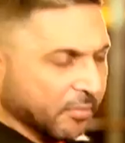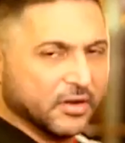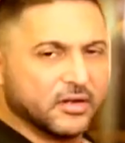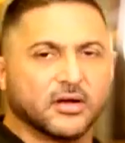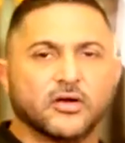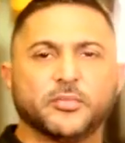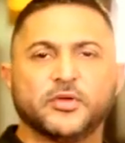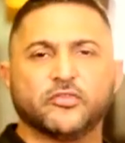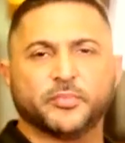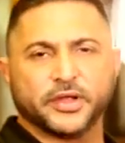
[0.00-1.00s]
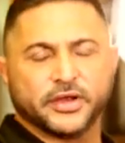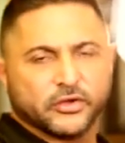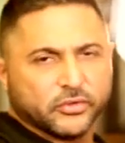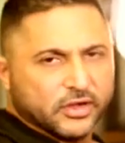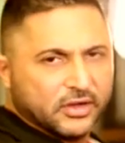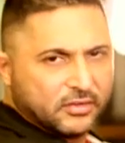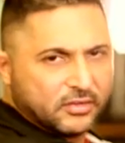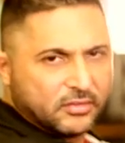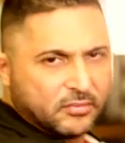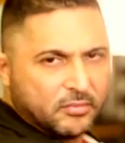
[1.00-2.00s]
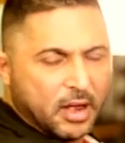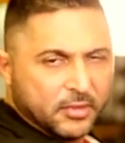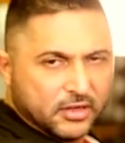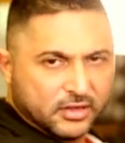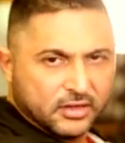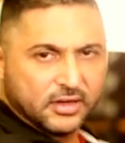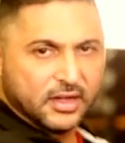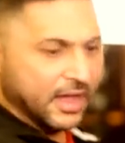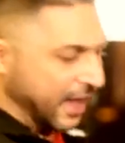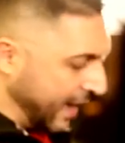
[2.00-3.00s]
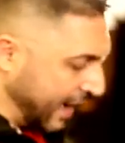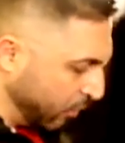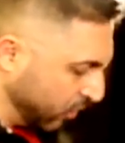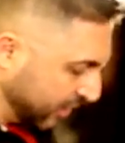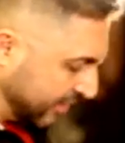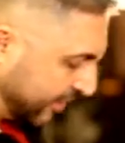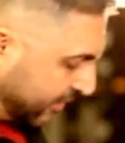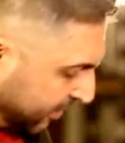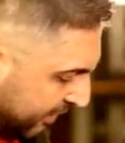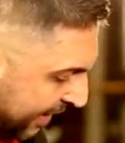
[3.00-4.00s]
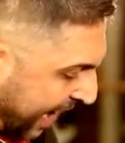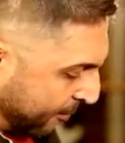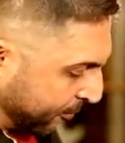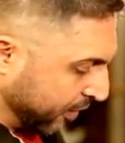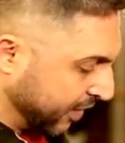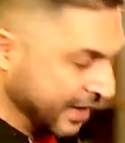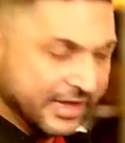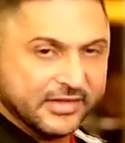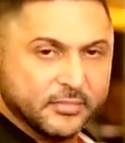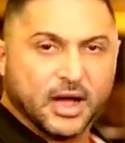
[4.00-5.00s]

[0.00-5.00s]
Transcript: dumbbell curl to be superior to the barbell curl, and I would consider the campered easy